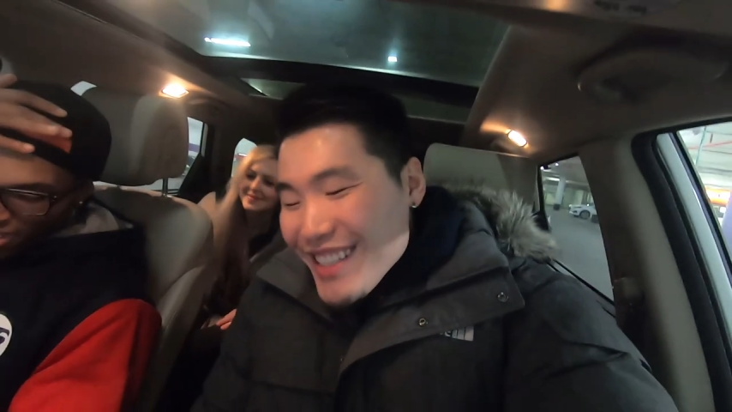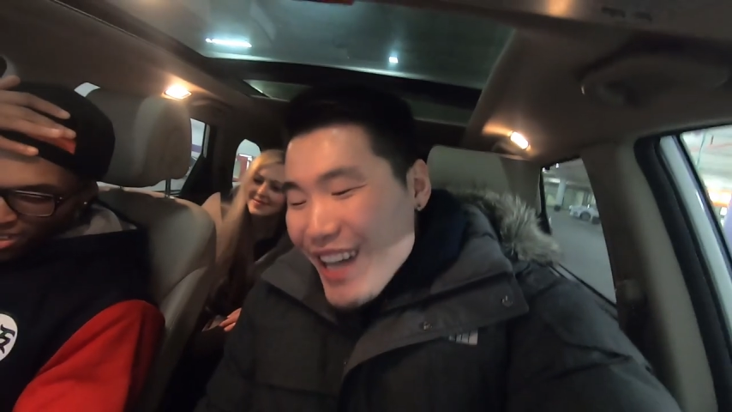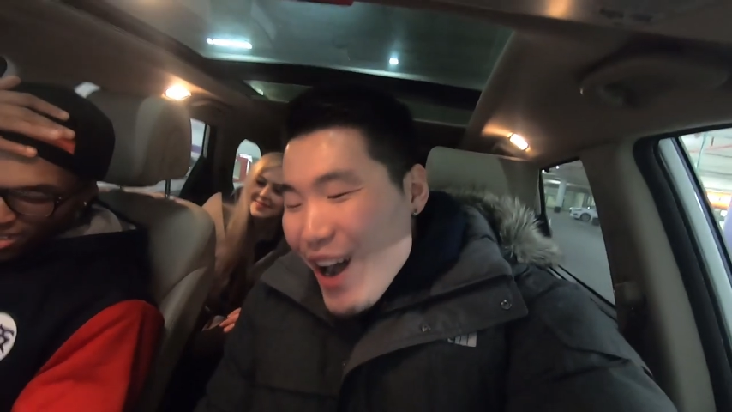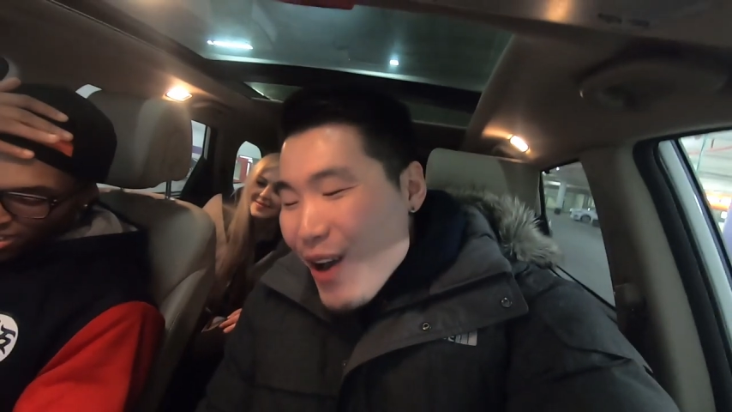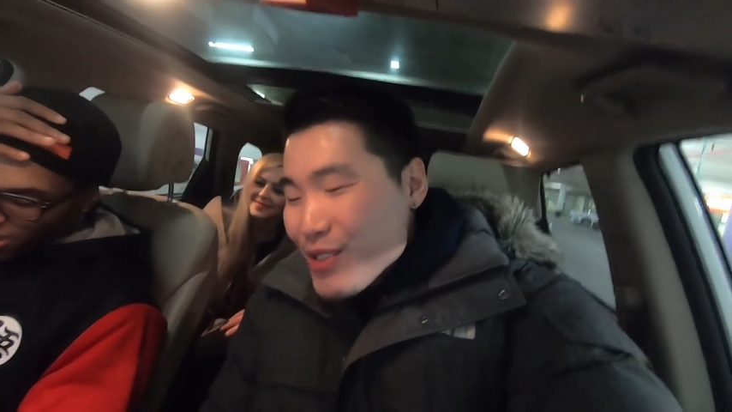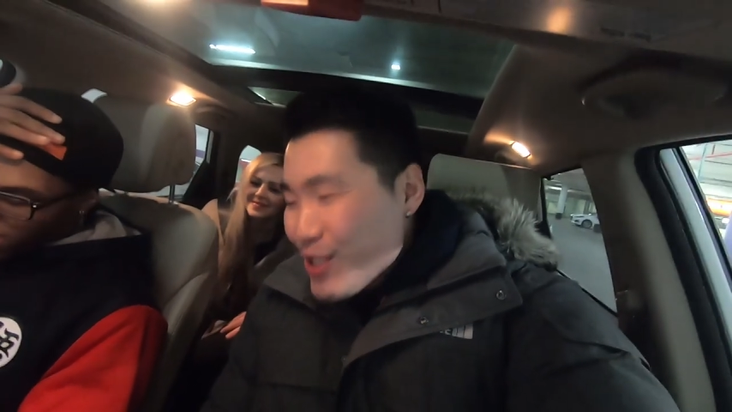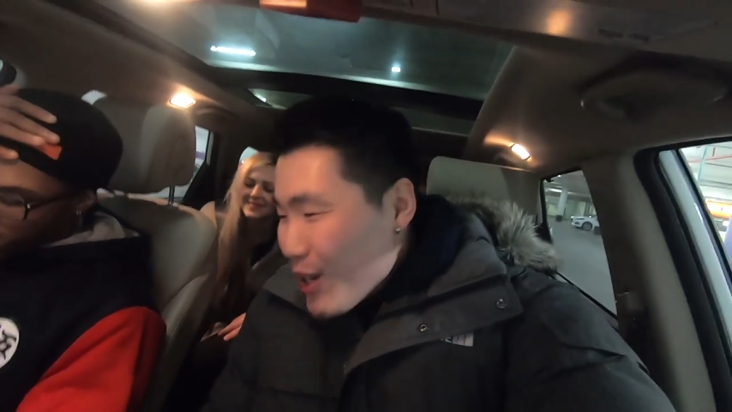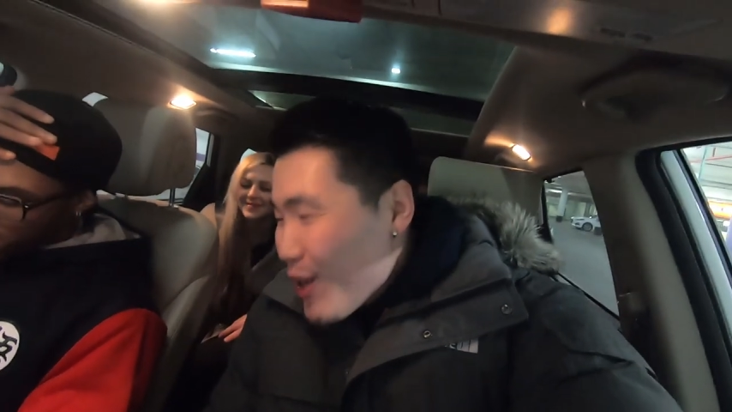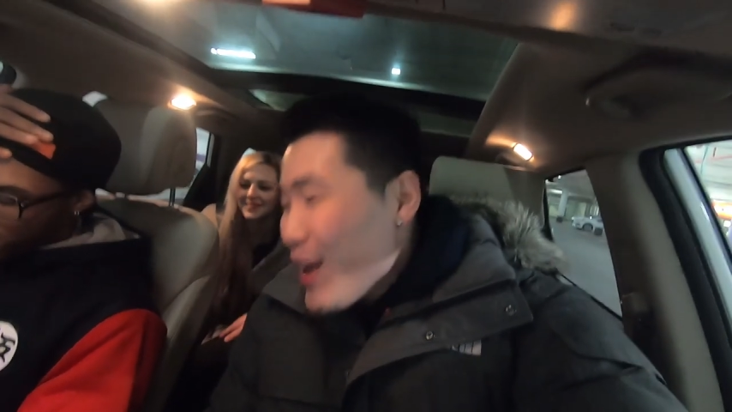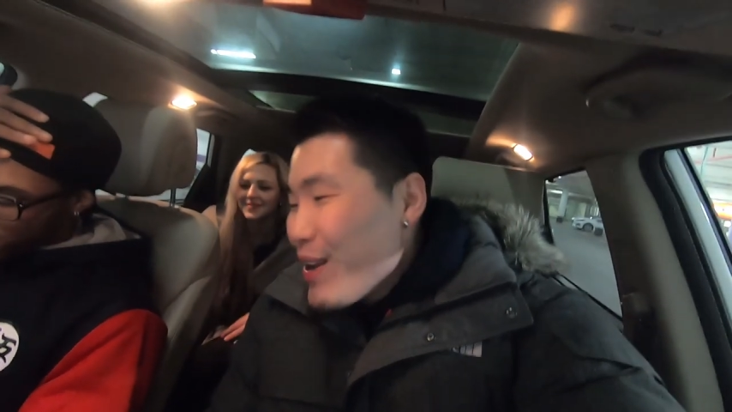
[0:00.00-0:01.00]
Yo,
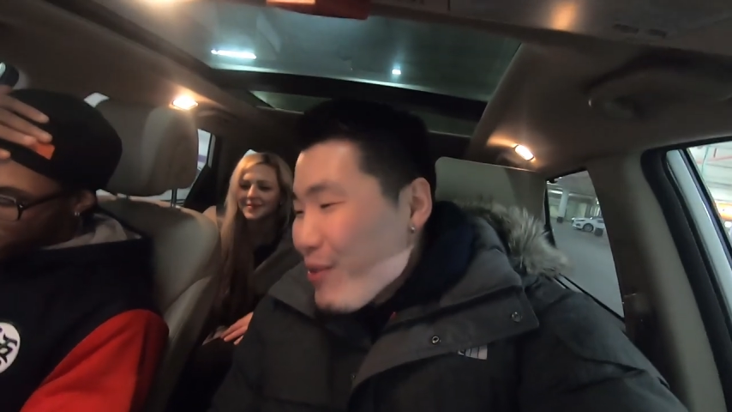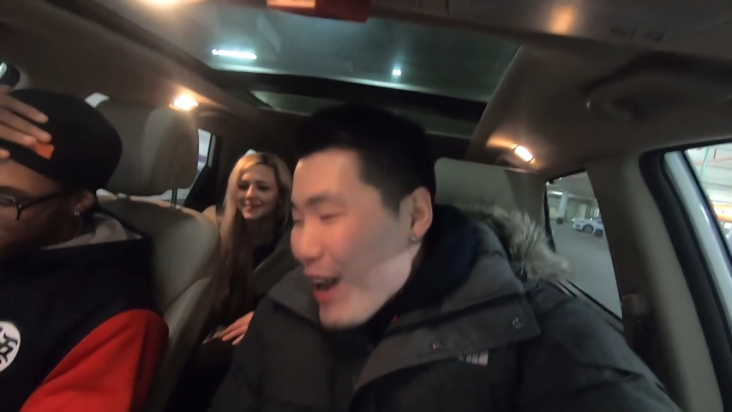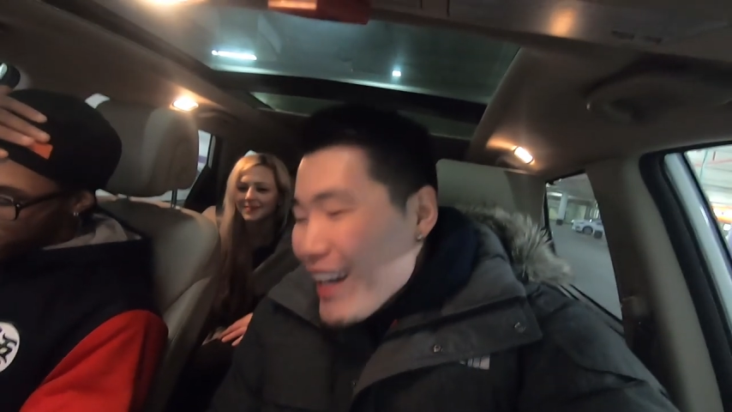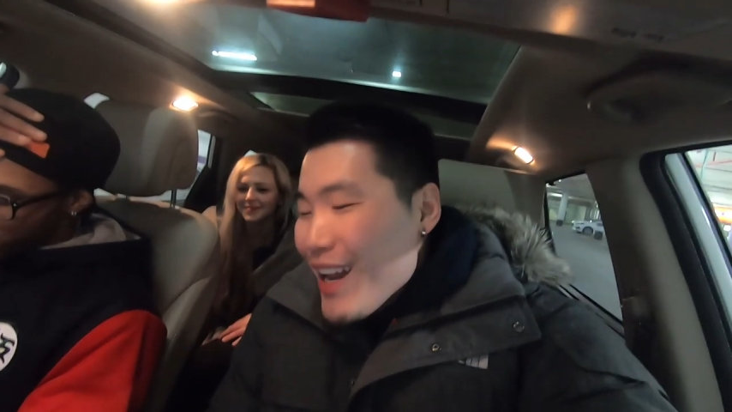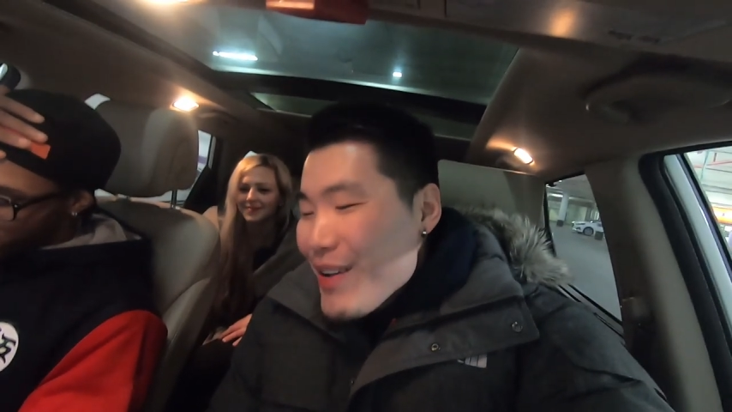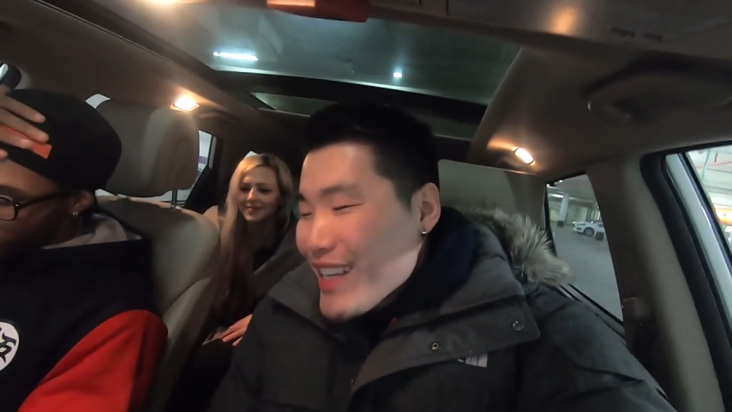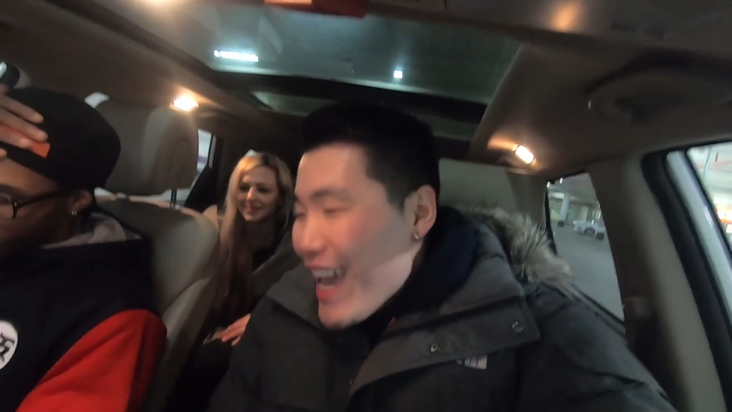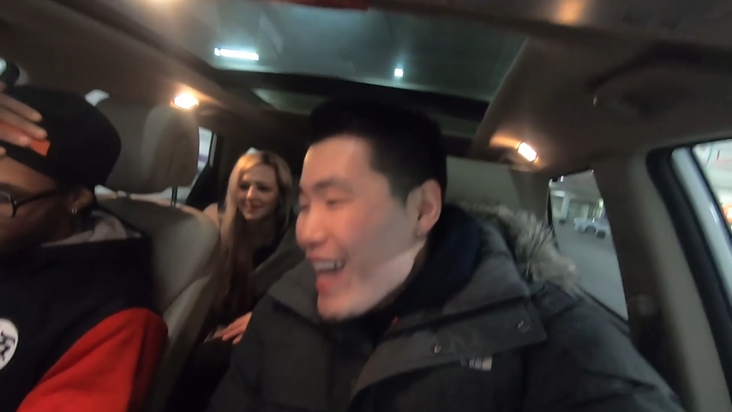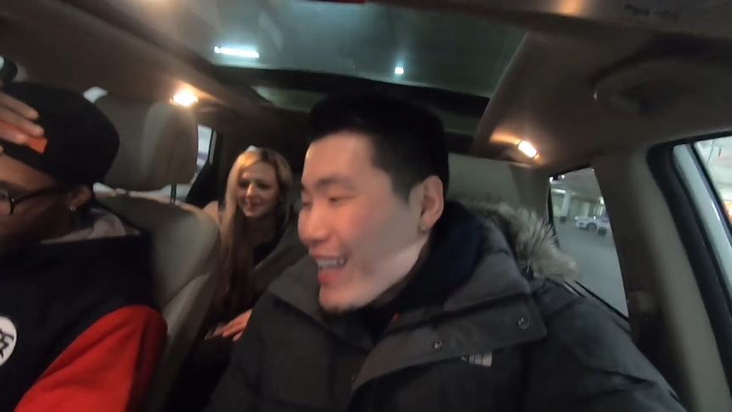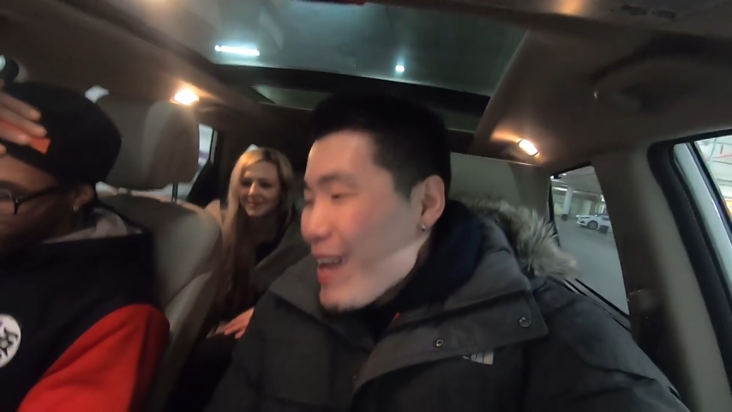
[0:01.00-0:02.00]
two in one and we
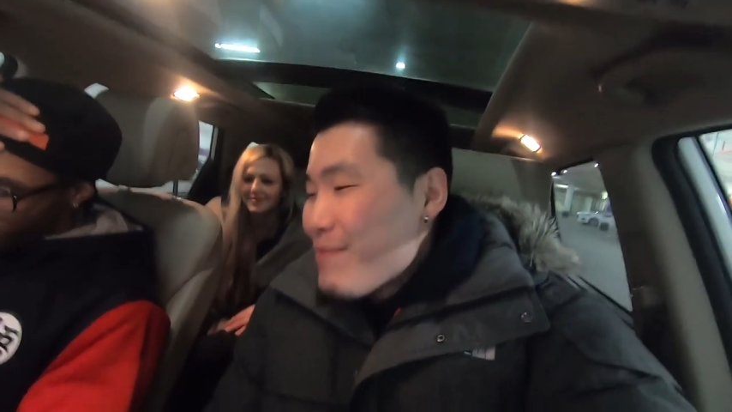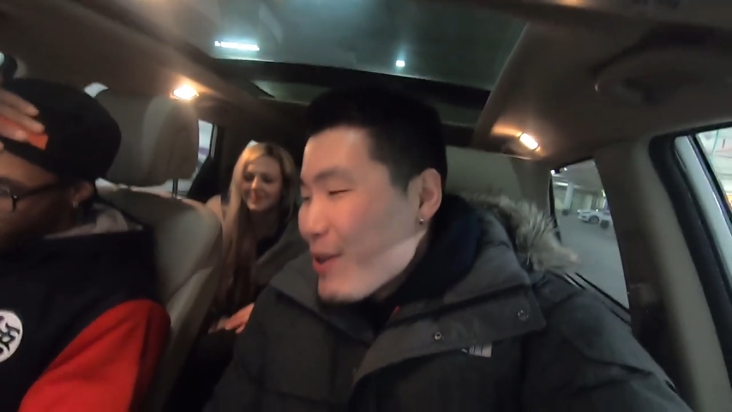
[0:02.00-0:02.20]
can't get